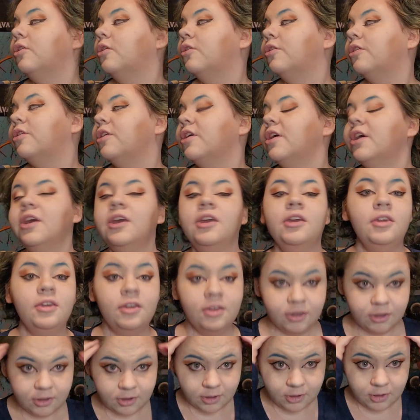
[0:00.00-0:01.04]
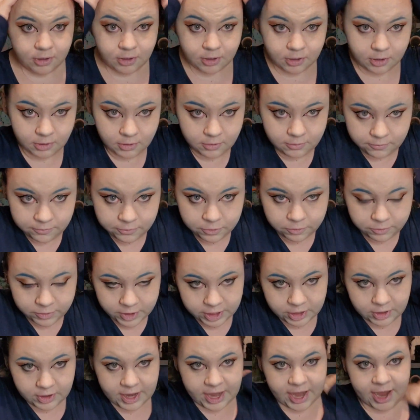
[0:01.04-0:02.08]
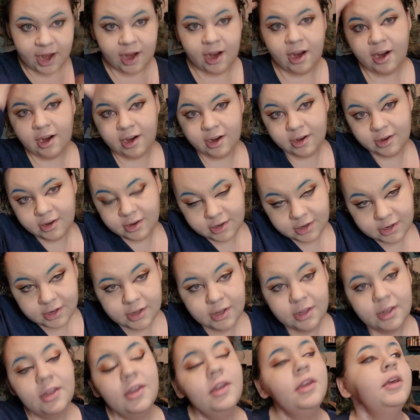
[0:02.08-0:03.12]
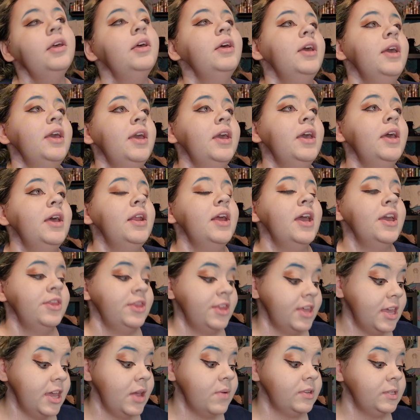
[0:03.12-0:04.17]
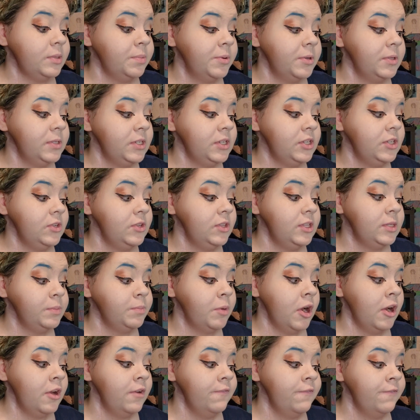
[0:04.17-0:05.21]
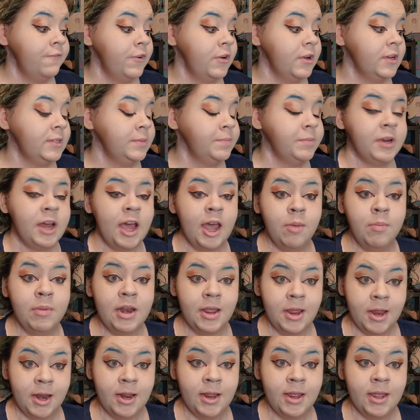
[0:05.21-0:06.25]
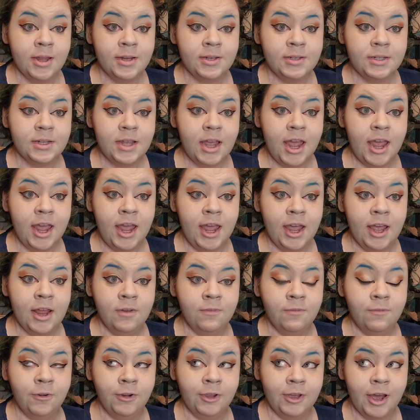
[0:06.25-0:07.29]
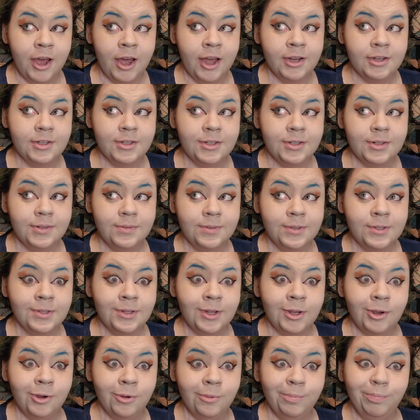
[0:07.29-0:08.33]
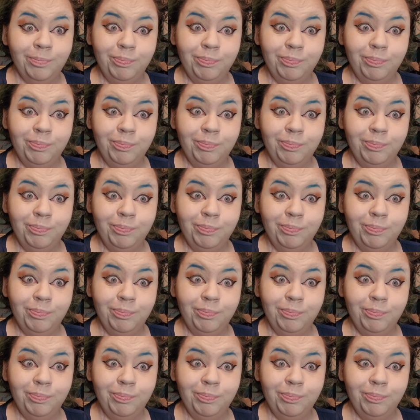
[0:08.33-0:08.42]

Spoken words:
thing, flip out your hair, and I think I was supposed to do this part first, but I'm an idiot and forgot, so.